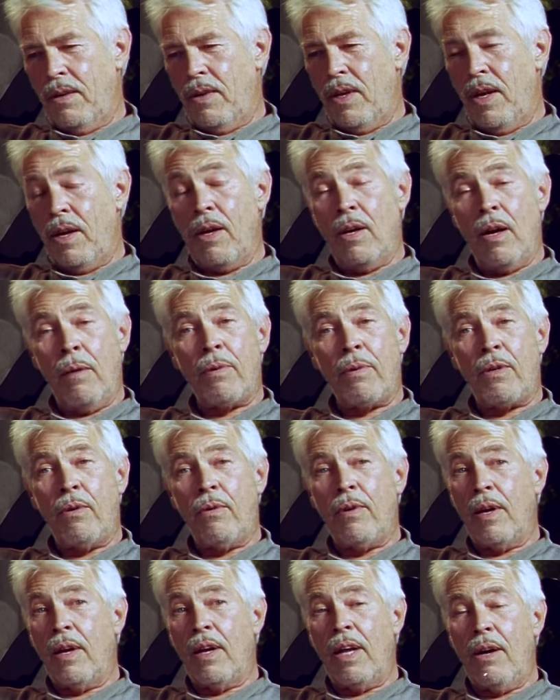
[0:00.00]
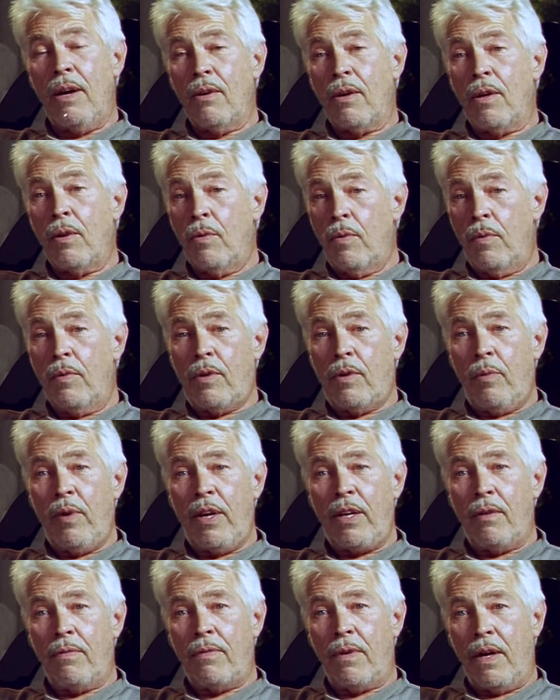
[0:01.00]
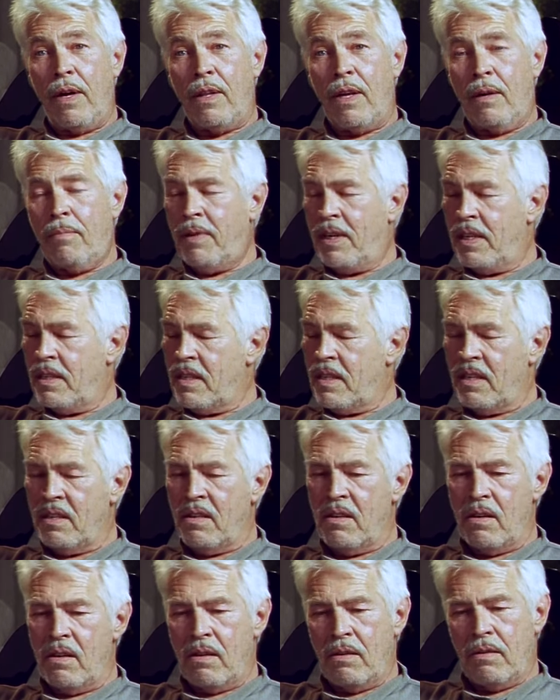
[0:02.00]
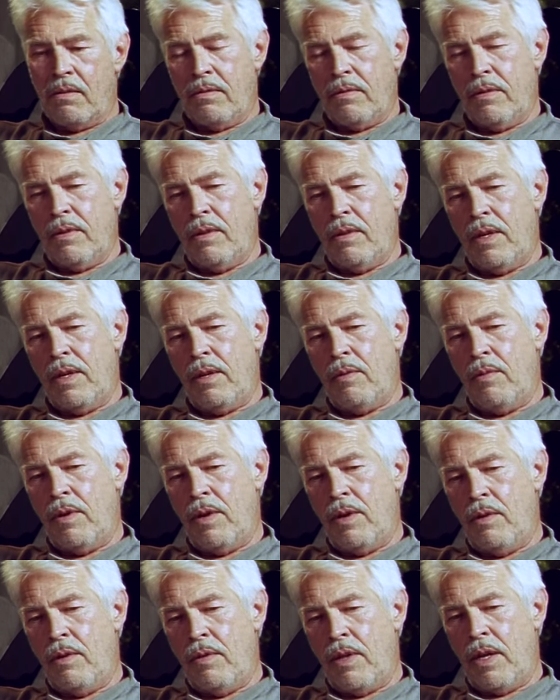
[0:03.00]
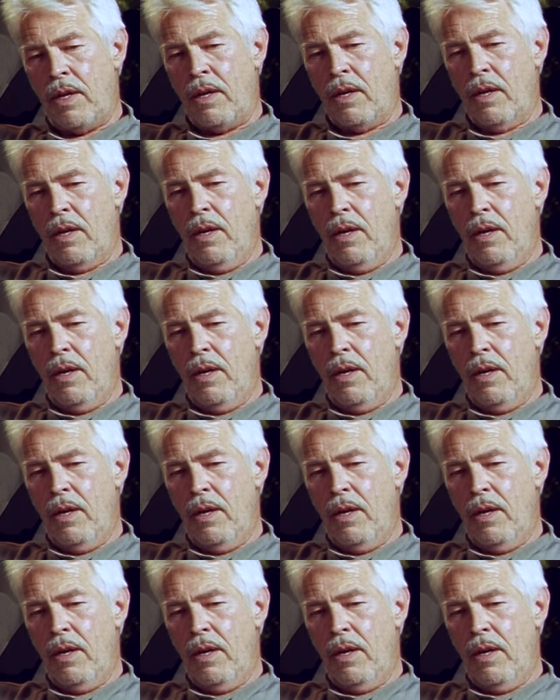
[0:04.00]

He had an opportunity later to rectify that, but he said, no, I didn't want to do that.